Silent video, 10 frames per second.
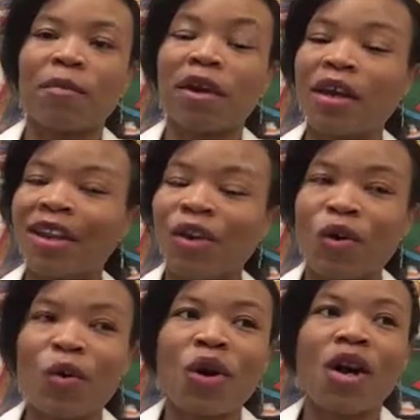being in the
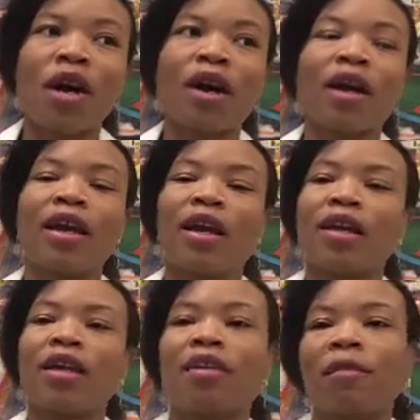OR
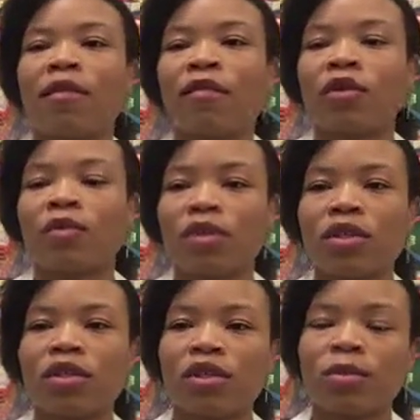and getting my first
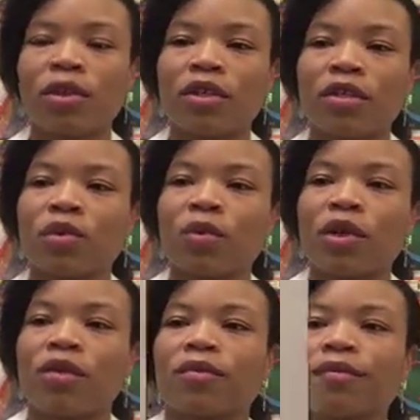research experience. I don't know